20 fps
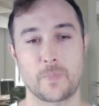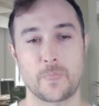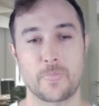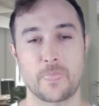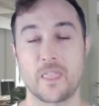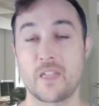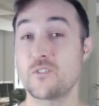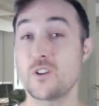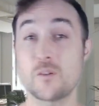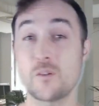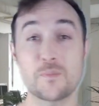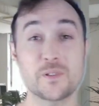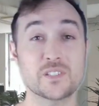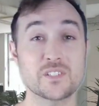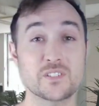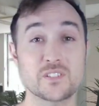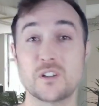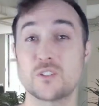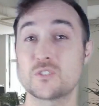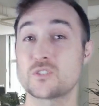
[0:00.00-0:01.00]
If you're a business
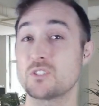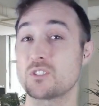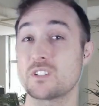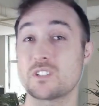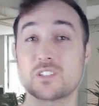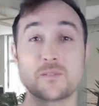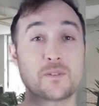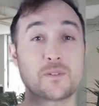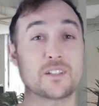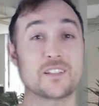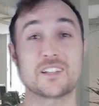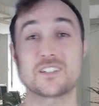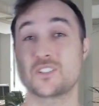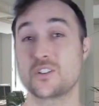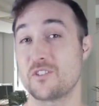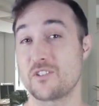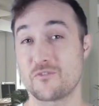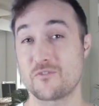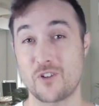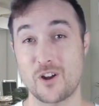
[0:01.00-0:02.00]
coach, look at somebody like
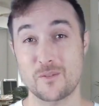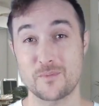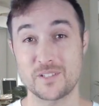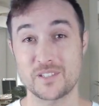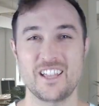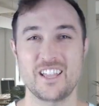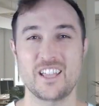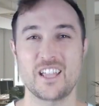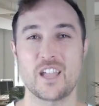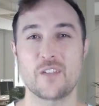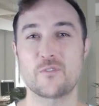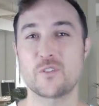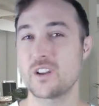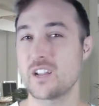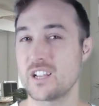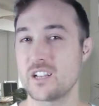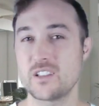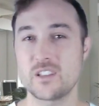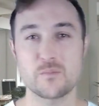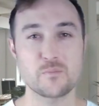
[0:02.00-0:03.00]
Tony Robbins. If you're
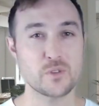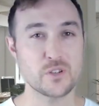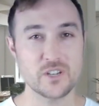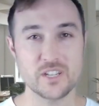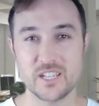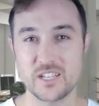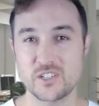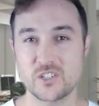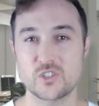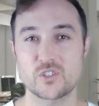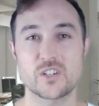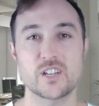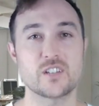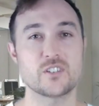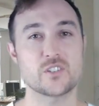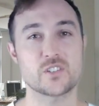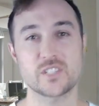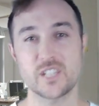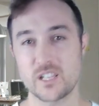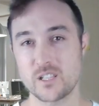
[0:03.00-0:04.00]
in the beauty industry and
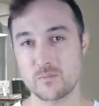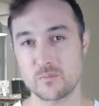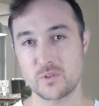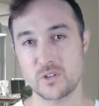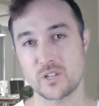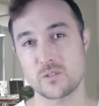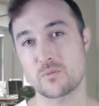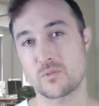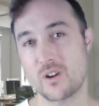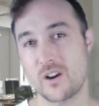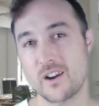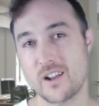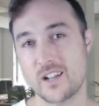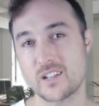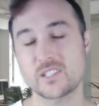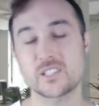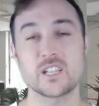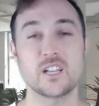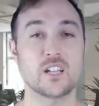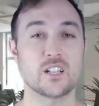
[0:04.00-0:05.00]
you're selling beauty
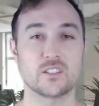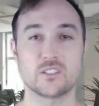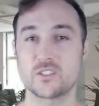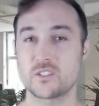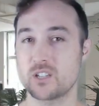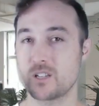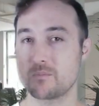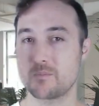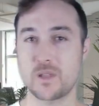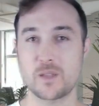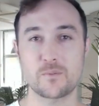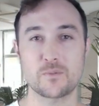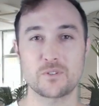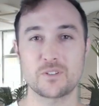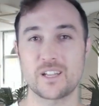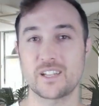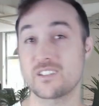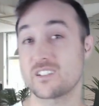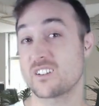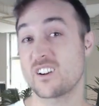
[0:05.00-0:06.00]
products, look at people
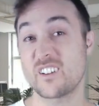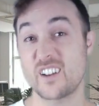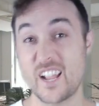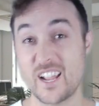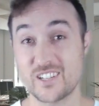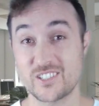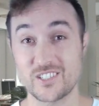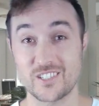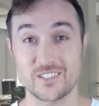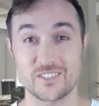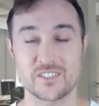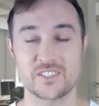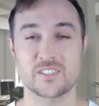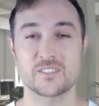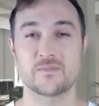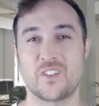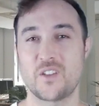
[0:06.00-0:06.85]
like the Kardashians.